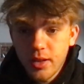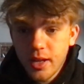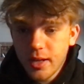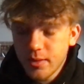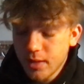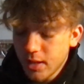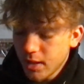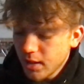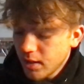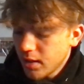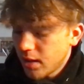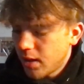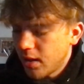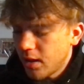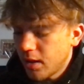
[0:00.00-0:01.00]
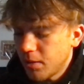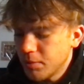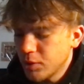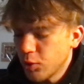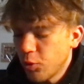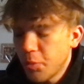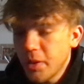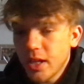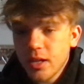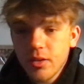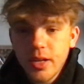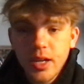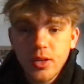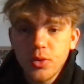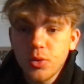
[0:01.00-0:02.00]
that. So we'll be like,
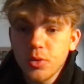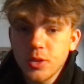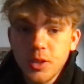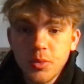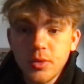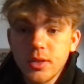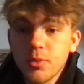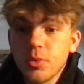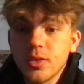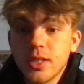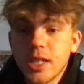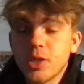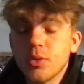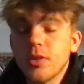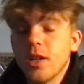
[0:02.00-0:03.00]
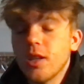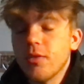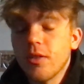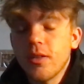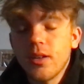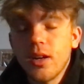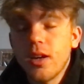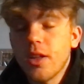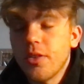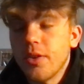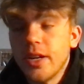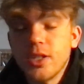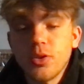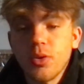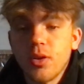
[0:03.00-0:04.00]
okay, cool. So we'll schedule another
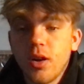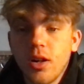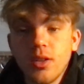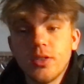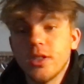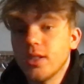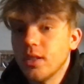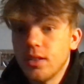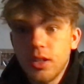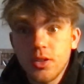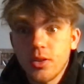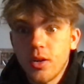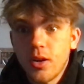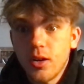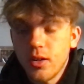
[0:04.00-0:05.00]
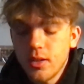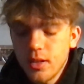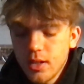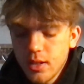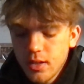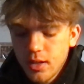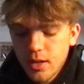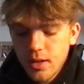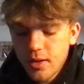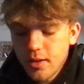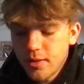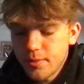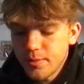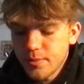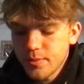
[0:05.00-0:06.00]
intro call, or just another call
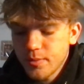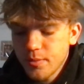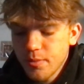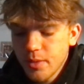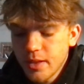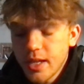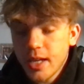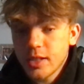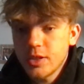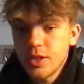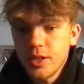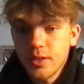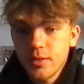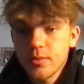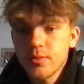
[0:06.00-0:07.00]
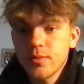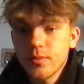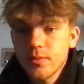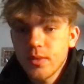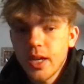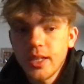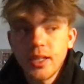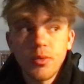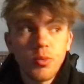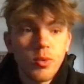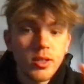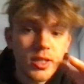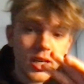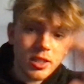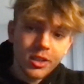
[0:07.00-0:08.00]
next year. And then
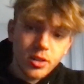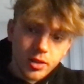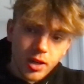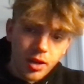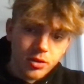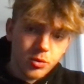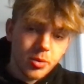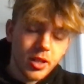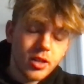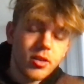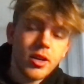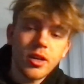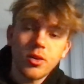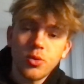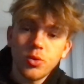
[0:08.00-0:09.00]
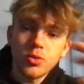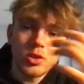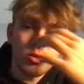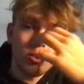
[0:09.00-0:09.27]
when next year comes, we'll be like, okay, cool. So